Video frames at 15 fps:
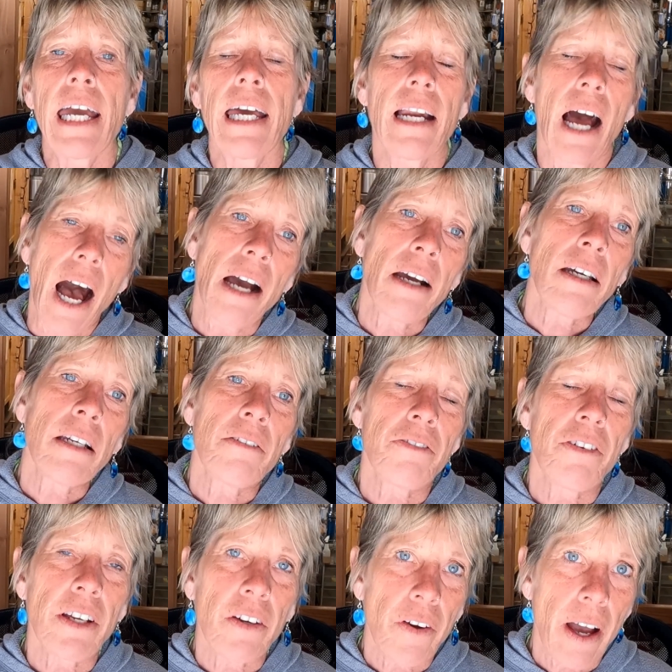and I'm going to
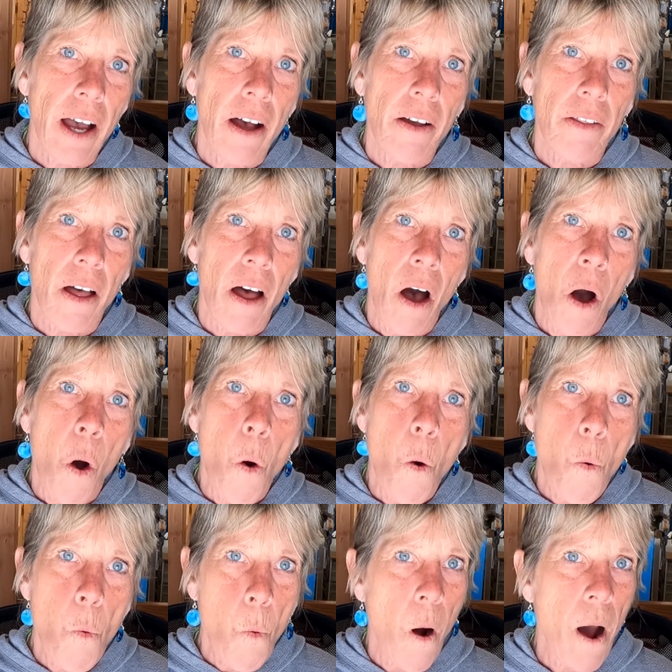figure out
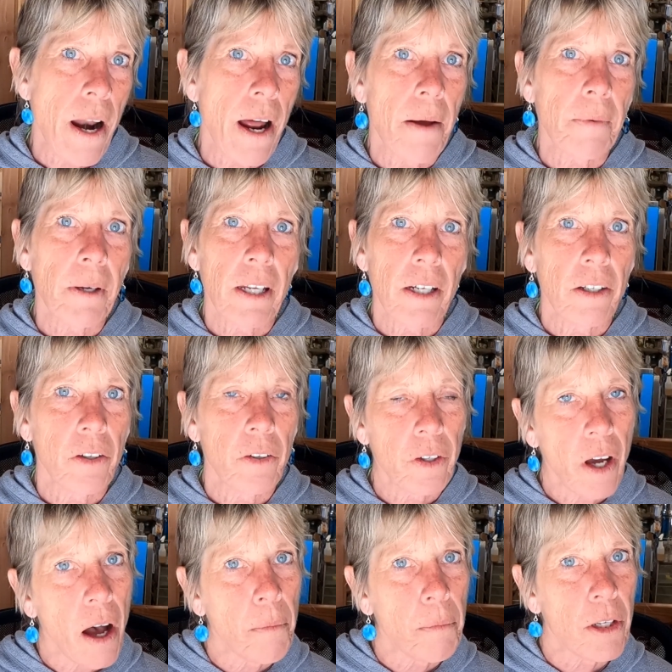what I'm going to
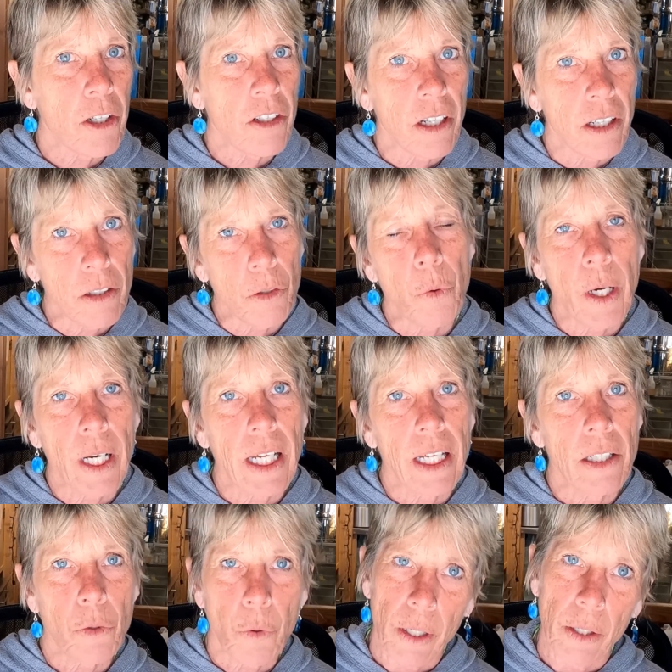accomplish in
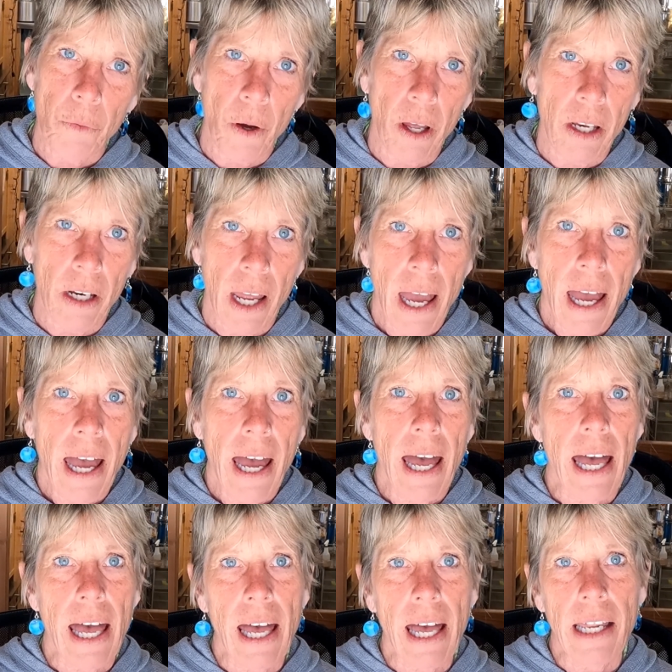2021,
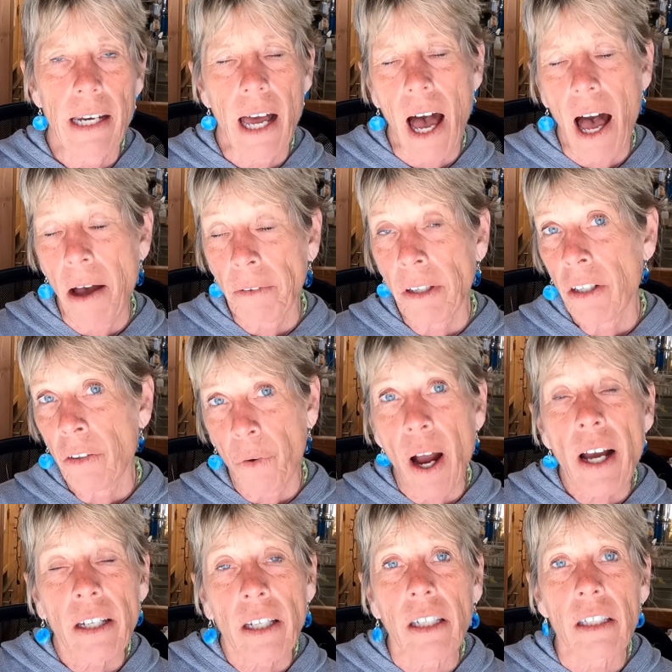and I'm going to
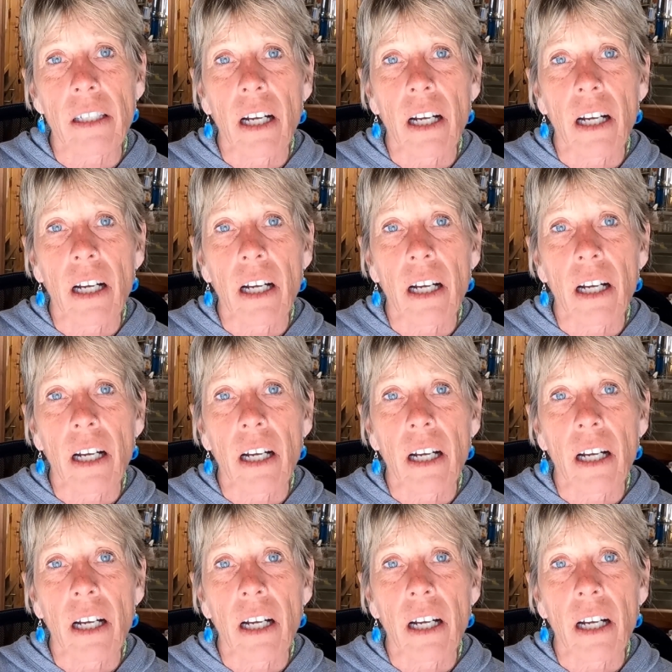rock it.